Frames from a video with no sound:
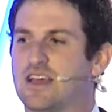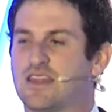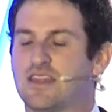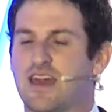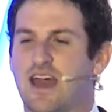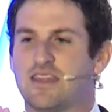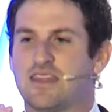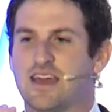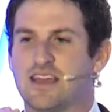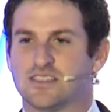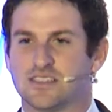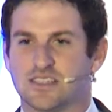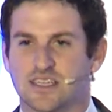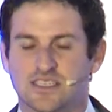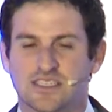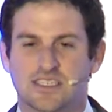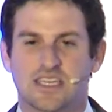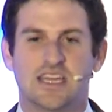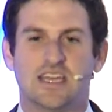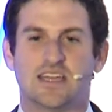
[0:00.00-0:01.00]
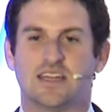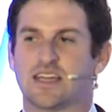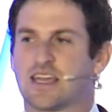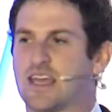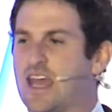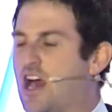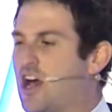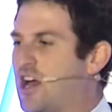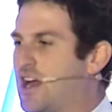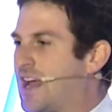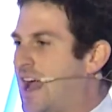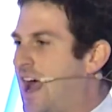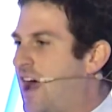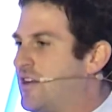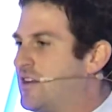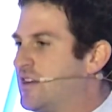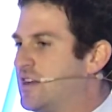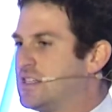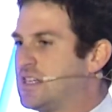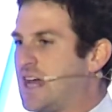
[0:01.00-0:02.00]
that they succeed in carrying out
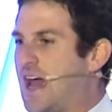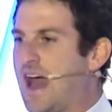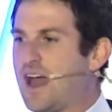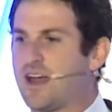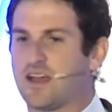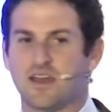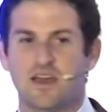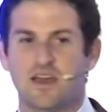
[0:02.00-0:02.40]
an attack,